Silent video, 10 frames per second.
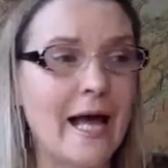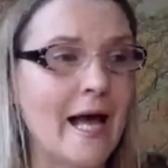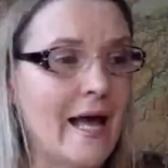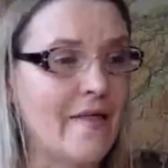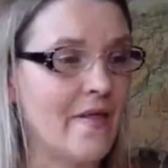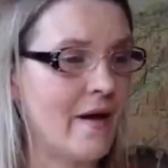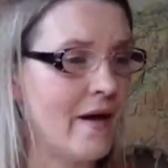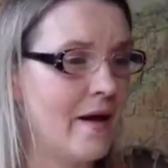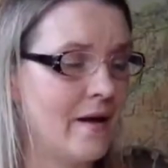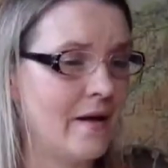
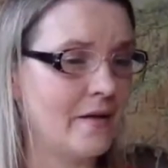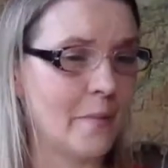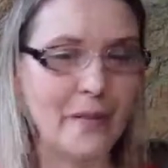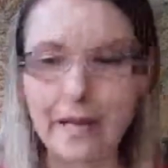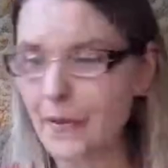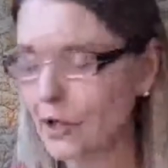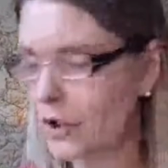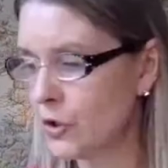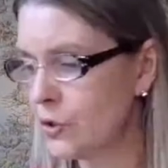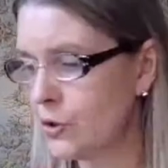the paper you
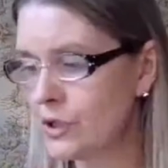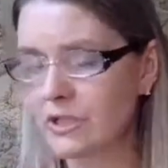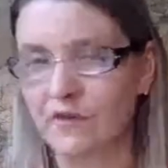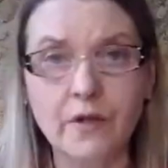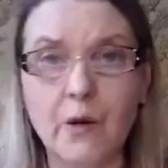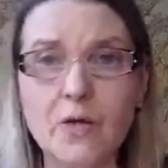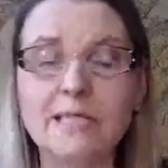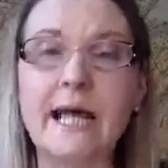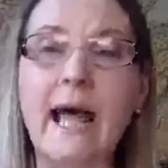use, the flowers,